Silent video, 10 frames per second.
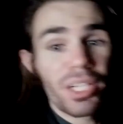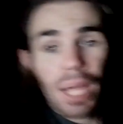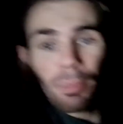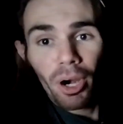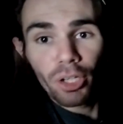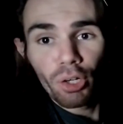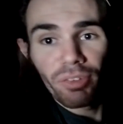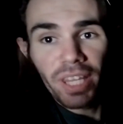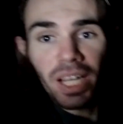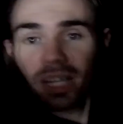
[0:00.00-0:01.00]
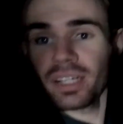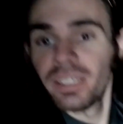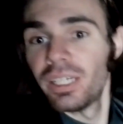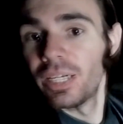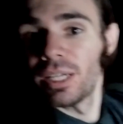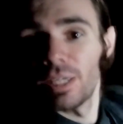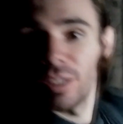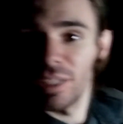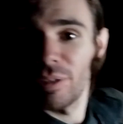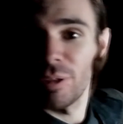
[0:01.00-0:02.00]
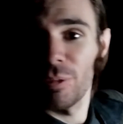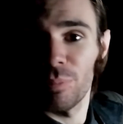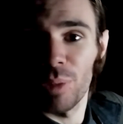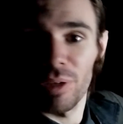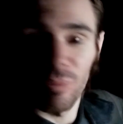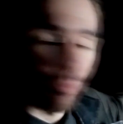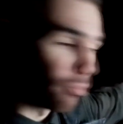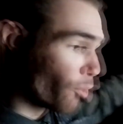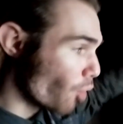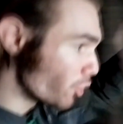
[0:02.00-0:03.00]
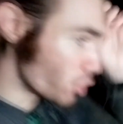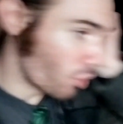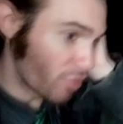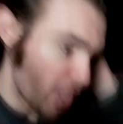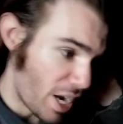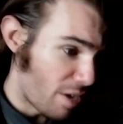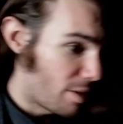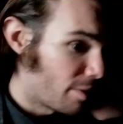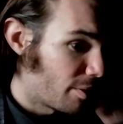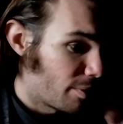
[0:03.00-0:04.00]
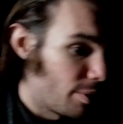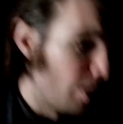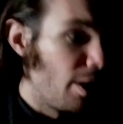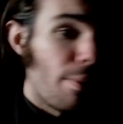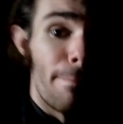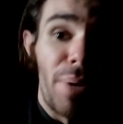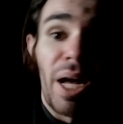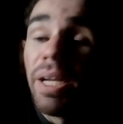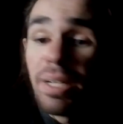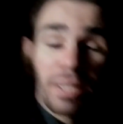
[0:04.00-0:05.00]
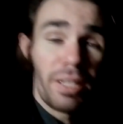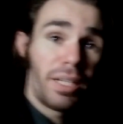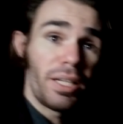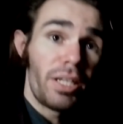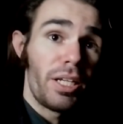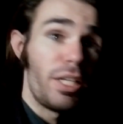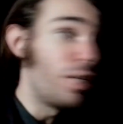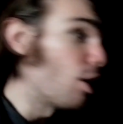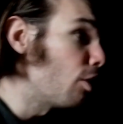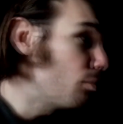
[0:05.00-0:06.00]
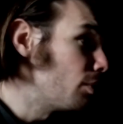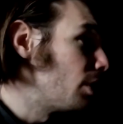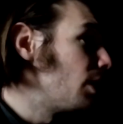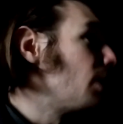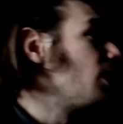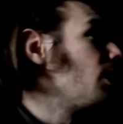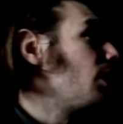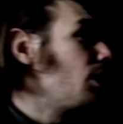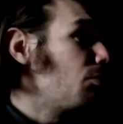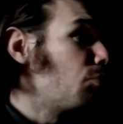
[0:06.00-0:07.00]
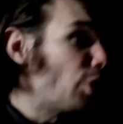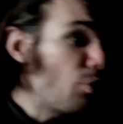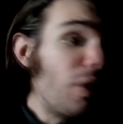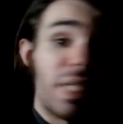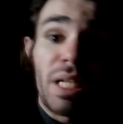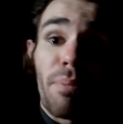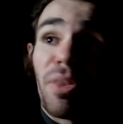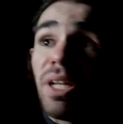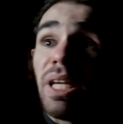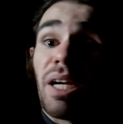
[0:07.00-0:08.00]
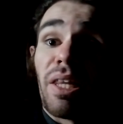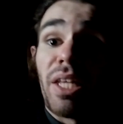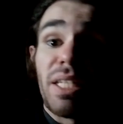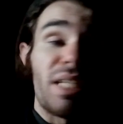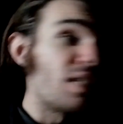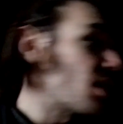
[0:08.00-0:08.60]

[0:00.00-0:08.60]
parked over there, but road is over there. But, you know, we're doing something here. This is